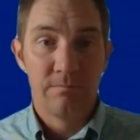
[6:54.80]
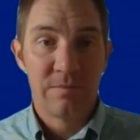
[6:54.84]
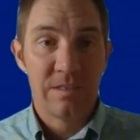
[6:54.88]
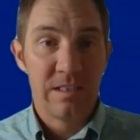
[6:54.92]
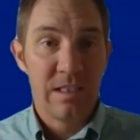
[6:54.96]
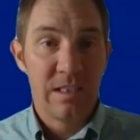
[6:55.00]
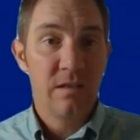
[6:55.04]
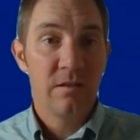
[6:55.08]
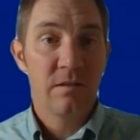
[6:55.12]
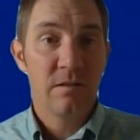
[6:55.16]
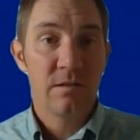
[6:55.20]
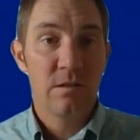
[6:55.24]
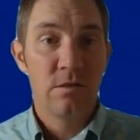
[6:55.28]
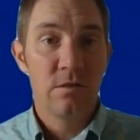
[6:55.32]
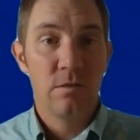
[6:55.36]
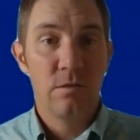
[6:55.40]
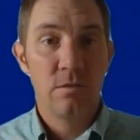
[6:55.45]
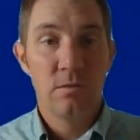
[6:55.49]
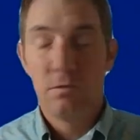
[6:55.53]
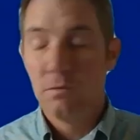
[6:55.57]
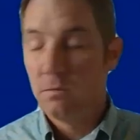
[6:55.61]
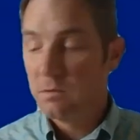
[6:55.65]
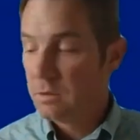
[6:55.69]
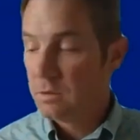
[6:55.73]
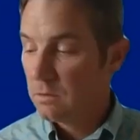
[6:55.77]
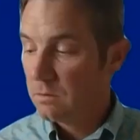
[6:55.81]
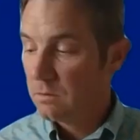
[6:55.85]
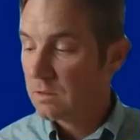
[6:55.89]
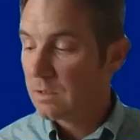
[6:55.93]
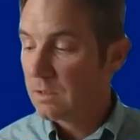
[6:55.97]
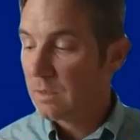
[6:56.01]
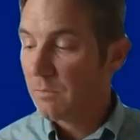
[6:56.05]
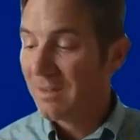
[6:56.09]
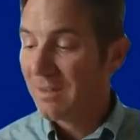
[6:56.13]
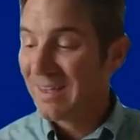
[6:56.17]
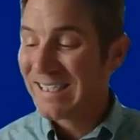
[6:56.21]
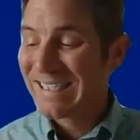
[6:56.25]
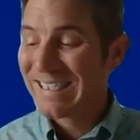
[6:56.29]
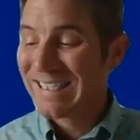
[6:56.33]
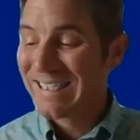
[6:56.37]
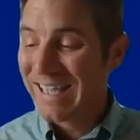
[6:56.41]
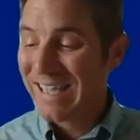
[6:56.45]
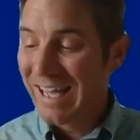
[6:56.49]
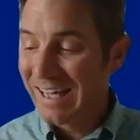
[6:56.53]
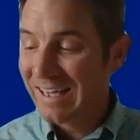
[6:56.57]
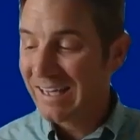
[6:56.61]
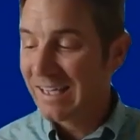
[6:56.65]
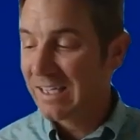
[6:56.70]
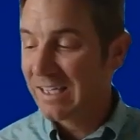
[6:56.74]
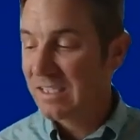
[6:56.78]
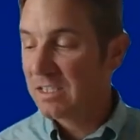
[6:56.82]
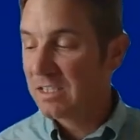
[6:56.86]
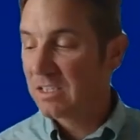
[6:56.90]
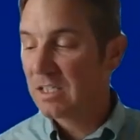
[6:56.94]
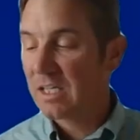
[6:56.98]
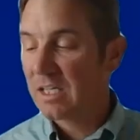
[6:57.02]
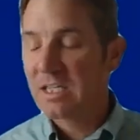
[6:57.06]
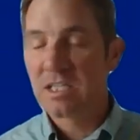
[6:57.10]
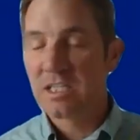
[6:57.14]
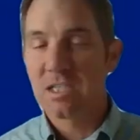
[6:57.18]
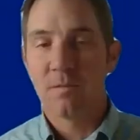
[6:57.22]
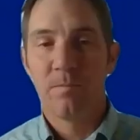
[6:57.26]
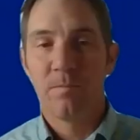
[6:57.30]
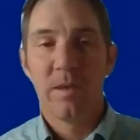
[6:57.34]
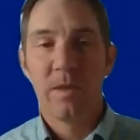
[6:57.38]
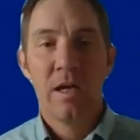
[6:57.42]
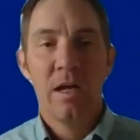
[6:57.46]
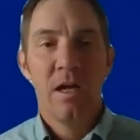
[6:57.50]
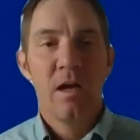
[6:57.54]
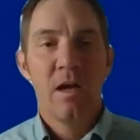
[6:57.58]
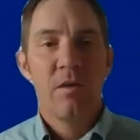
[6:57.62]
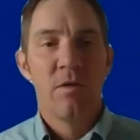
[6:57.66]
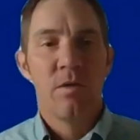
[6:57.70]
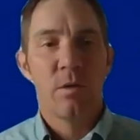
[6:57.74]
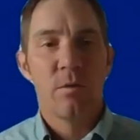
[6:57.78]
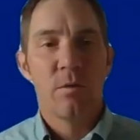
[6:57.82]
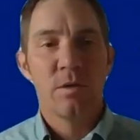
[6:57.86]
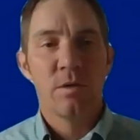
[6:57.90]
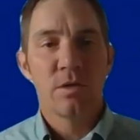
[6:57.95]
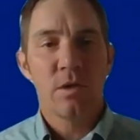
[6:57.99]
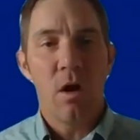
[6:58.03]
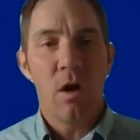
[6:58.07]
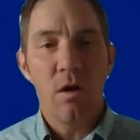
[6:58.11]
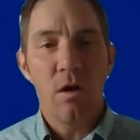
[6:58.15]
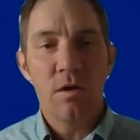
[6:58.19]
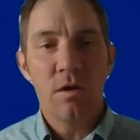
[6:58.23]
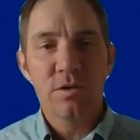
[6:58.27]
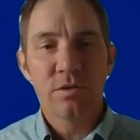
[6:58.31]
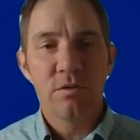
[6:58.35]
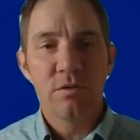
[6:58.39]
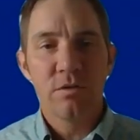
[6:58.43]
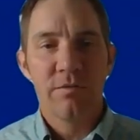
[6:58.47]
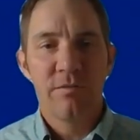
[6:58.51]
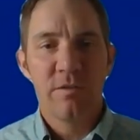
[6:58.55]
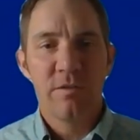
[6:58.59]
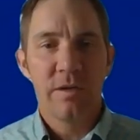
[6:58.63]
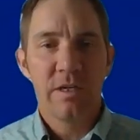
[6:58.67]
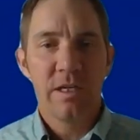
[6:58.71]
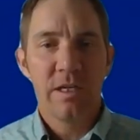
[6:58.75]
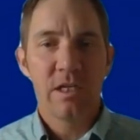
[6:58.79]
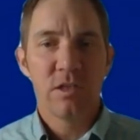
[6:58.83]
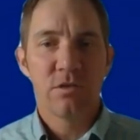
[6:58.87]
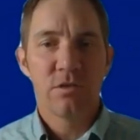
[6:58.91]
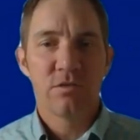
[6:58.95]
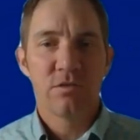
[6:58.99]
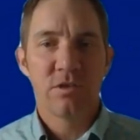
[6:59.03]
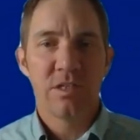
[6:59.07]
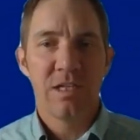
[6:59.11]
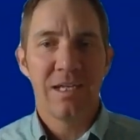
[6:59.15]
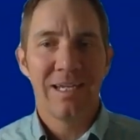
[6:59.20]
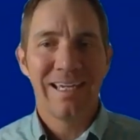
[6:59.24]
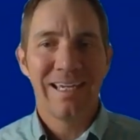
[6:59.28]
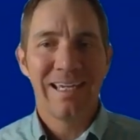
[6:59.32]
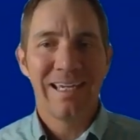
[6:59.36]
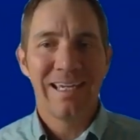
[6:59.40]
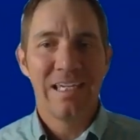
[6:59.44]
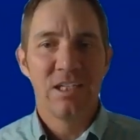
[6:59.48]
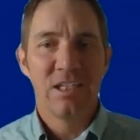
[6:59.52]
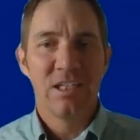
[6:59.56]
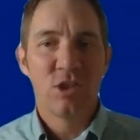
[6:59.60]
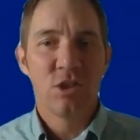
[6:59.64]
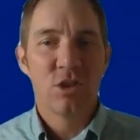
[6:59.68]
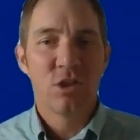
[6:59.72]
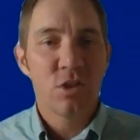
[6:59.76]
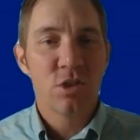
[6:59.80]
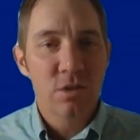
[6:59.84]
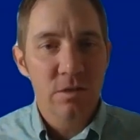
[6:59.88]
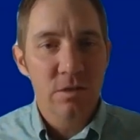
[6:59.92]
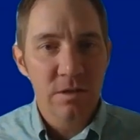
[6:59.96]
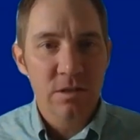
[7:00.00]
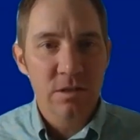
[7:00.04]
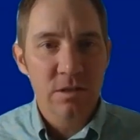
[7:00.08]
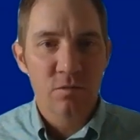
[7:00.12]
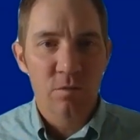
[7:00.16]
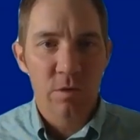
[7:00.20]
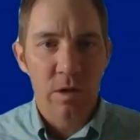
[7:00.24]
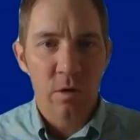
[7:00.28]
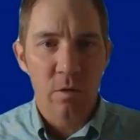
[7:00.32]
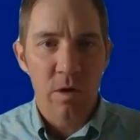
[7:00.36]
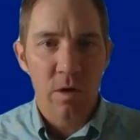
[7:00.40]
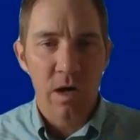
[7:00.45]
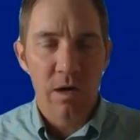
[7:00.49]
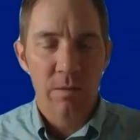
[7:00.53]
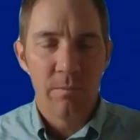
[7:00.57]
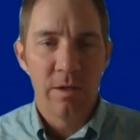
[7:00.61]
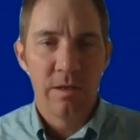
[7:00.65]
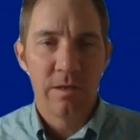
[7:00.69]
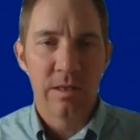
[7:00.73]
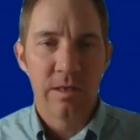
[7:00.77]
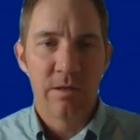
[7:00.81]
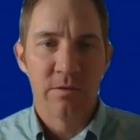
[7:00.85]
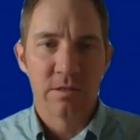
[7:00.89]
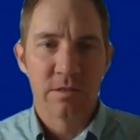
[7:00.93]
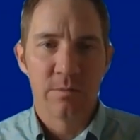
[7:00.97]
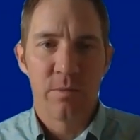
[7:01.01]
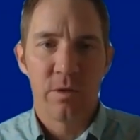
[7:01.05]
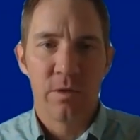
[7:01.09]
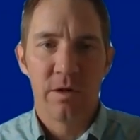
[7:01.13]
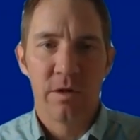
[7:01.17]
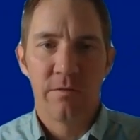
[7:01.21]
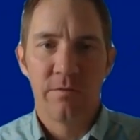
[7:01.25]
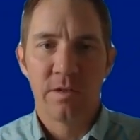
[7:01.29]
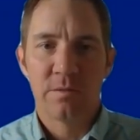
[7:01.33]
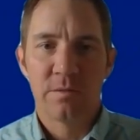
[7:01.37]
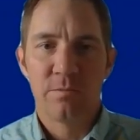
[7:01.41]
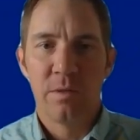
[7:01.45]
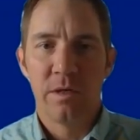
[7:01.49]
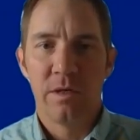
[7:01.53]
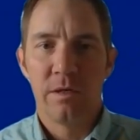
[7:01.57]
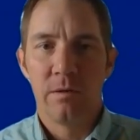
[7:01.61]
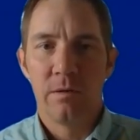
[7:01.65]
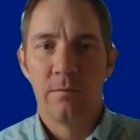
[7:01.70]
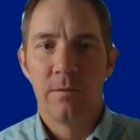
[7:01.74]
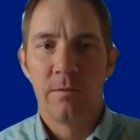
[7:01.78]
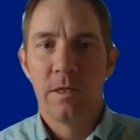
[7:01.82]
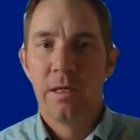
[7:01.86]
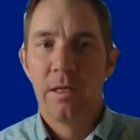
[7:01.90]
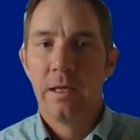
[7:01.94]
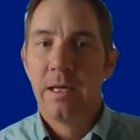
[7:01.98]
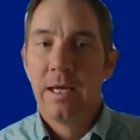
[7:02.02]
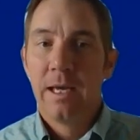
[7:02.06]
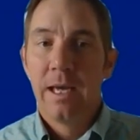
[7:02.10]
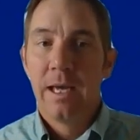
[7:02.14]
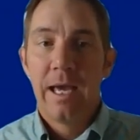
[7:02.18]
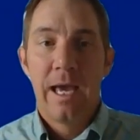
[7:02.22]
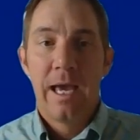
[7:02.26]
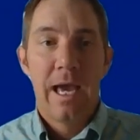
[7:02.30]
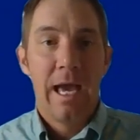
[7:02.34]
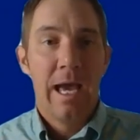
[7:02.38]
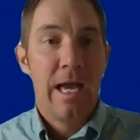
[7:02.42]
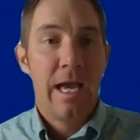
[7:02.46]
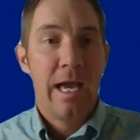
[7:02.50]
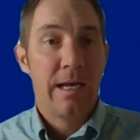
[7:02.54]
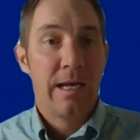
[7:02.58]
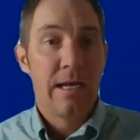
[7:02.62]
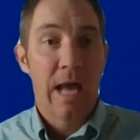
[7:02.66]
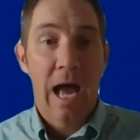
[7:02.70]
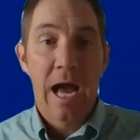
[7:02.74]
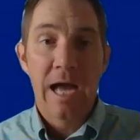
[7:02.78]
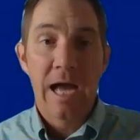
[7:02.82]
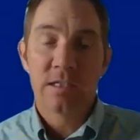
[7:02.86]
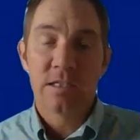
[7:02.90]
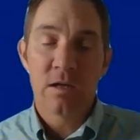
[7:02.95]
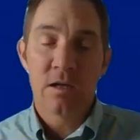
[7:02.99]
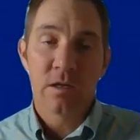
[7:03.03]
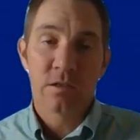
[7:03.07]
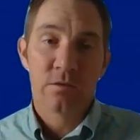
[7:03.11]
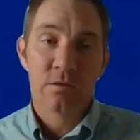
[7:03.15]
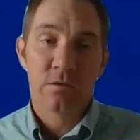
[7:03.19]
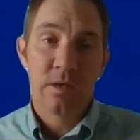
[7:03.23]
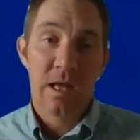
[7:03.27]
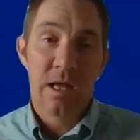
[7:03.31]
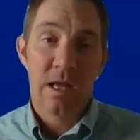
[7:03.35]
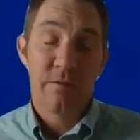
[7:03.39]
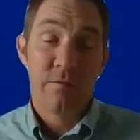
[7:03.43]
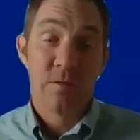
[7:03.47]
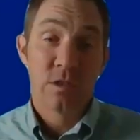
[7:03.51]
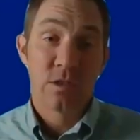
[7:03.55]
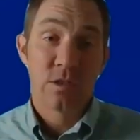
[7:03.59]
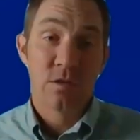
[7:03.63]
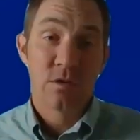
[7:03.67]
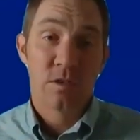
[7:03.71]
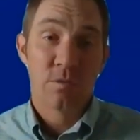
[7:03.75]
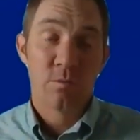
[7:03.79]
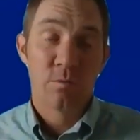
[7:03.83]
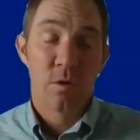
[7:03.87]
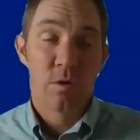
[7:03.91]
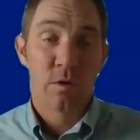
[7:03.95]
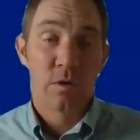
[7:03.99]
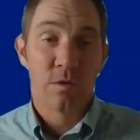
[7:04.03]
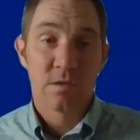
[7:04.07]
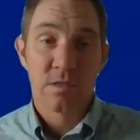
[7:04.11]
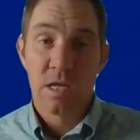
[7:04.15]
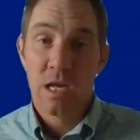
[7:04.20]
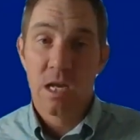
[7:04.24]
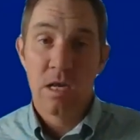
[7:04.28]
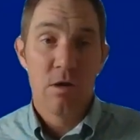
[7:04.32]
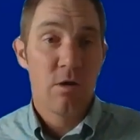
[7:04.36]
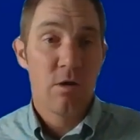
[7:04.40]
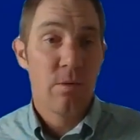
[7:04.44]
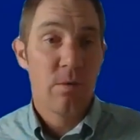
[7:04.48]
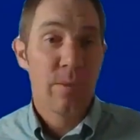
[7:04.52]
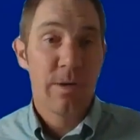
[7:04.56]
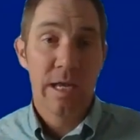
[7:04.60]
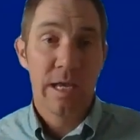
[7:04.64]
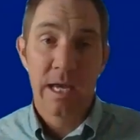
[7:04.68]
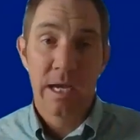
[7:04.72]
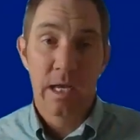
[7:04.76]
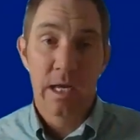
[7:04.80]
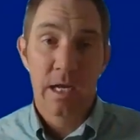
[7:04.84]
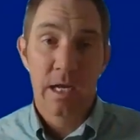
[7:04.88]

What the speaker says: teeth to some of the state legislation. There was also a very interesting insurance requirement that was a part of this bill. And I talked to a lot of insurance brokers and nobody had